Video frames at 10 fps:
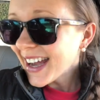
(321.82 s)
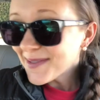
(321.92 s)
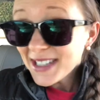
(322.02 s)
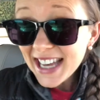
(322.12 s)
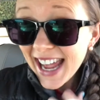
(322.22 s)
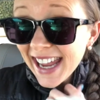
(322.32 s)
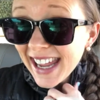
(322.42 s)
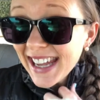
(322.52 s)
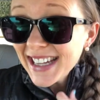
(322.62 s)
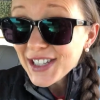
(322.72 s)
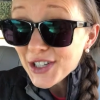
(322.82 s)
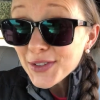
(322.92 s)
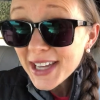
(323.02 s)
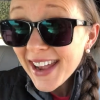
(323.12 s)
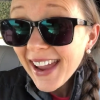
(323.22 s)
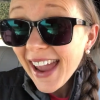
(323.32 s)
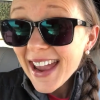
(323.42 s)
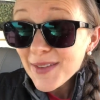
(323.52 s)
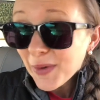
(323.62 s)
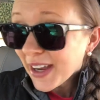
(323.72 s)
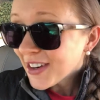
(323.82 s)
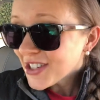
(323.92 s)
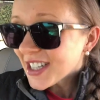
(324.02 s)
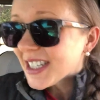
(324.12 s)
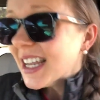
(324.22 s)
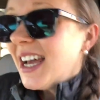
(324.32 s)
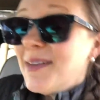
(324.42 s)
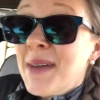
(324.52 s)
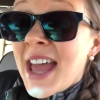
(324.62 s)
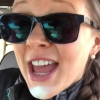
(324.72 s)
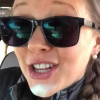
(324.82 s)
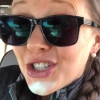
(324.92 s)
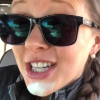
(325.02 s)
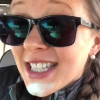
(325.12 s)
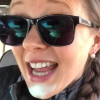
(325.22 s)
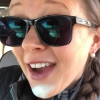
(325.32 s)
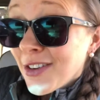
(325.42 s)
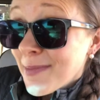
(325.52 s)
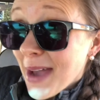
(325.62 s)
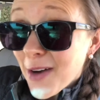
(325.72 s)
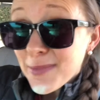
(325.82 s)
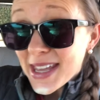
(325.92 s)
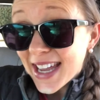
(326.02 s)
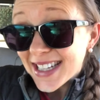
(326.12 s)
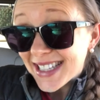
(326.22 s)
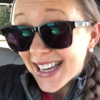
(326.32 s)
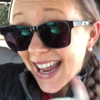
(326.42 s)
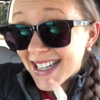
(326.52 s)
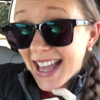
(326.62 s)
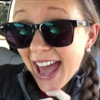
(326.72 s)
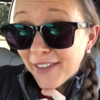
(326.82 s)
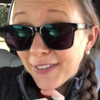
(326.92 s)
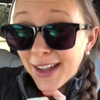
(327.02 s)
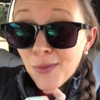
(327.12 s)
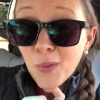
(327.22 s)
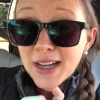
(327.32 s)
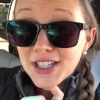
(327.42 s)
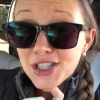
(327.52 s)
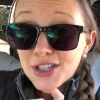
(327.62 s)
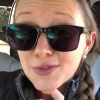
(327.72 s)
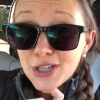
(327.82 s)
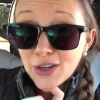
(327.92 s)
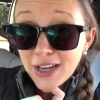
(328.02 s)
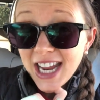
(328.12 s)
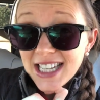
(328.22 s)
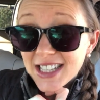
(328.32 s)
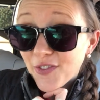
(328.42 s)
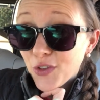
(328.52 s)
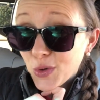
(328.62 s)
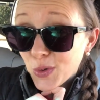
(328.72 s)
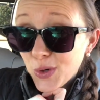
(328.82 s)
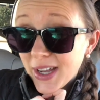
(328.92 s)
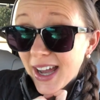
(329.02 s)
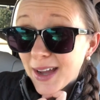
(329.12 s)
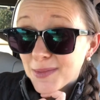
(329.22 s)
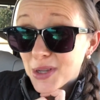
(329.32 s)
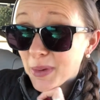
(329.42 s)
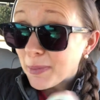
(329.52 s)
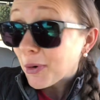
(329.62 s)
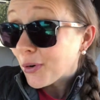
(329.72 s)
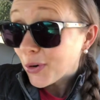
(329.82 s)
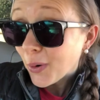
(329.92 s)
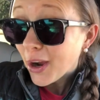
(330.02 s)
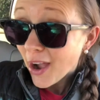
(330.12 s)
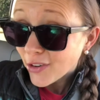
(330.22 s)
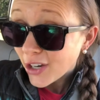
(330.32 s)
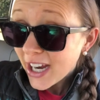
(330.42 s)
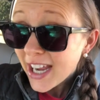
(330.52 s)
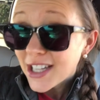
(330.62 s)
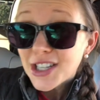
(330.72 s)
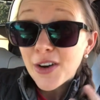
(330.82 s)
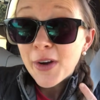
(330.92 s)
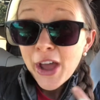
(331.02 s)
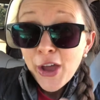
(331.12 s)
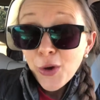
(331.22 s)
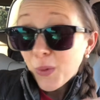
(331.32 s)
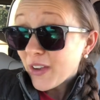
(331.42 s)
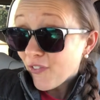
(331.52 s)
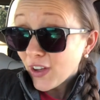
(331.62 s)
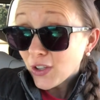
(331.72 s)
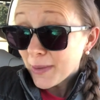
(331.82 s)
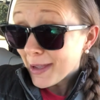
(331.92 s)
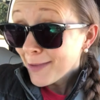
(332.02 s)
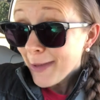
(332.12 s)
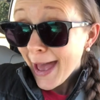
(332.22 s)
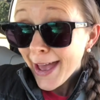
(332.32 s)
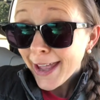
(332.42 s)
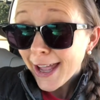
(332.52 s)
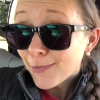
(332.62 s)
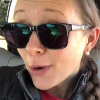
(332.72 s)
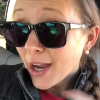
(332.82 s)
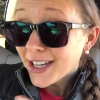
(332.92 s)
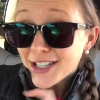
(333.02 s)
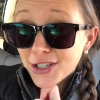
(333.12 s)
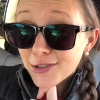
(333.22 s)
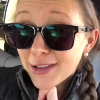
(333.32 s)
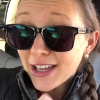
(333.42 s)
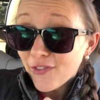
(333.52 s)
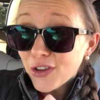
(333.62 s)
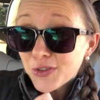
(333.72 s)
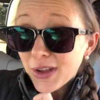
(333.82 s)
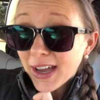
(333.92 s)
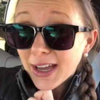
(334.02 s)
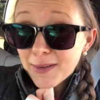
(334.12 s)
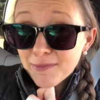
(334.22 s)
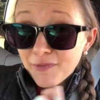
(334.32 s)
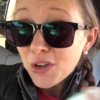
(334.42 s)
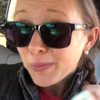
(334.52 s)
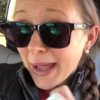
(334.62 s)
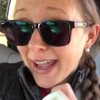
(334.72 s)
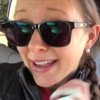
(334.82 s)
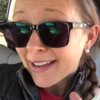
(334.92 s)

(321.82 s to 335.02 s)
Today is Tuesday, and we are just out and about because today's Advent was to donate food to people who are hungry. And so we filled a big bag and brought it to the food bank.